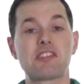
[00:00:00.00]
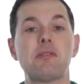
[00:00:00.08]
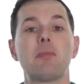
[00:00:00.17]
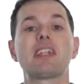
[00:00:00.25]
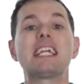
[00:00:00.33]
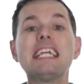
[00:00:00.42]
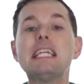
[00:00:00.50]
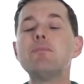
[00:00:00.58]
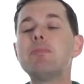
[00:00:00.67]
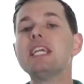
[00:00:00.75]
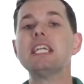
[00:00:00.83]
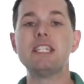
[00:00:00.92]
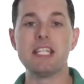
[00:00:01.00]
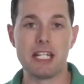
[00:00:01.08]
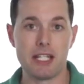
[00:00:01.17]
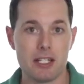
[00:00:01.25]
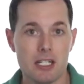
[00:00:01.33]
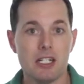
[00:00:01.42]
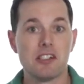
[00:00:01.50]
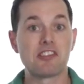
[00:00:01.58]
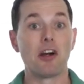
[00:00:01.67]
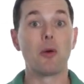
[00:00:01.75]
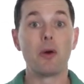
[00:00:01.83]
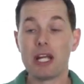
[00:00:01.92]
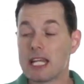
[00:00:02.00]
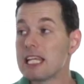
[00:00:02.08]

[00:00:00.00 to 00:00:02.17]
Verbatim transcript: symbol EPD. So,